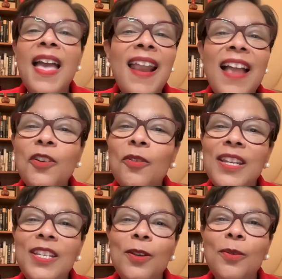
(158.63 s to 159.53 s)
And I
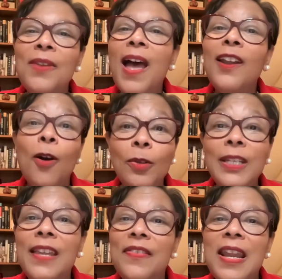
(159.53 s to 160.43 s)
greet you not
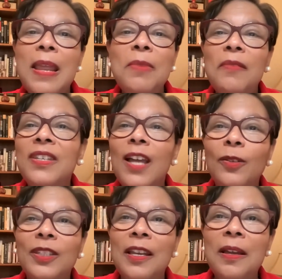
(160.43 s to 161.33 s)
only in the name of
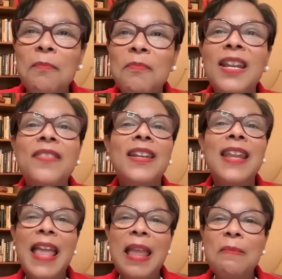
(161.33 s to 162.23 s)
Delta, but in the
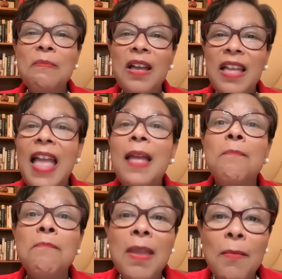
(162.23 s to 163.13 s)
name
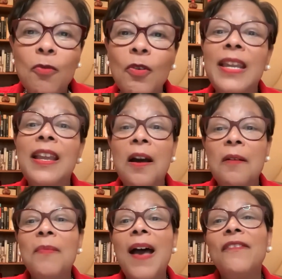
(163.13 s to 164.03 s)
and memory
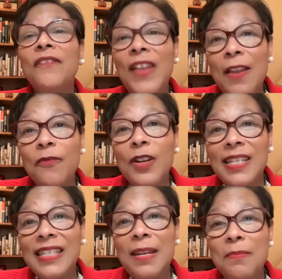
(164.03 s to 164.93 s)
of my
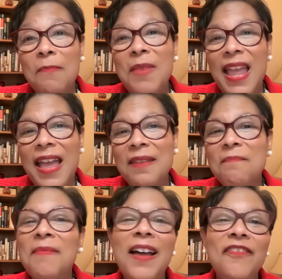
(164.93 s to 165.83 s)
favorite Sigma
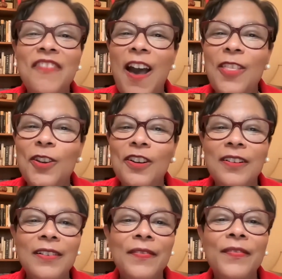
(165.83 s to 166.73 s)
man, my
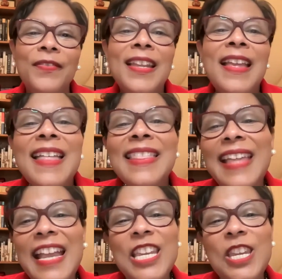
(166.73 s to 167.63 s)
father.
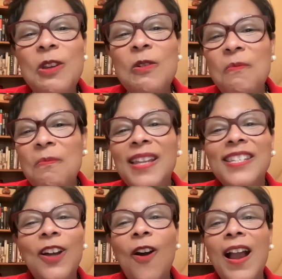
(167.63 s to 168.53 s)
Thank you, my
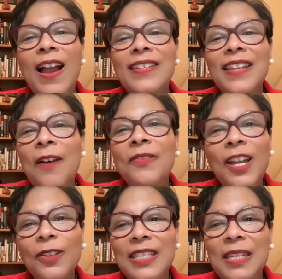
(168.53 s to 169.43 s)
Sauras of
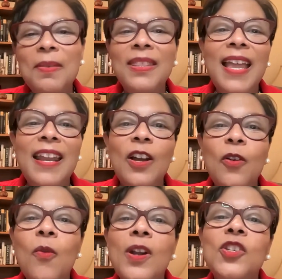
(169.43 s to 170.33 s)
Delta Sigma Theta,
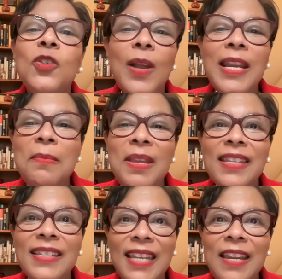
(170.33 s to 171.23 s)
who are joining me
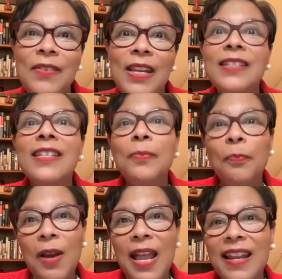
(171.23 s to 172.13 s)
this evening to
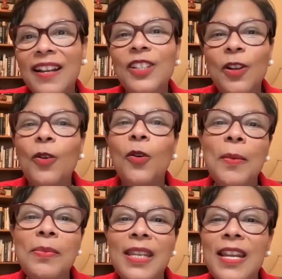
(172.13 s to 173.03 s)
spread a little
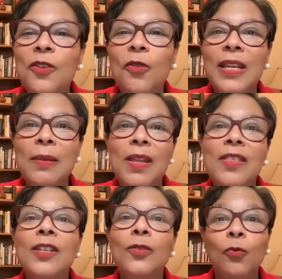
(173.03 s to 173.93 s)
crimson and cream
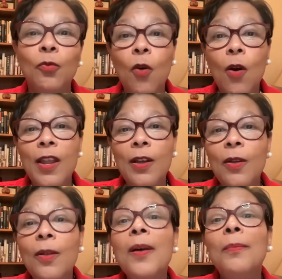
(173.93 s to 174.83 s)
in this
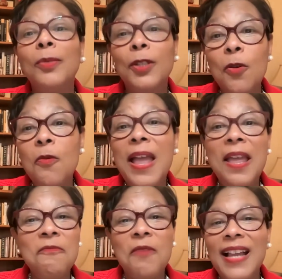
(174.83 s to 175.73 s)
royal blue
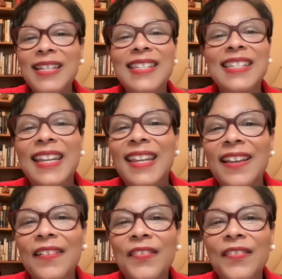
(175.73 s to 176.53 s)
and white sea.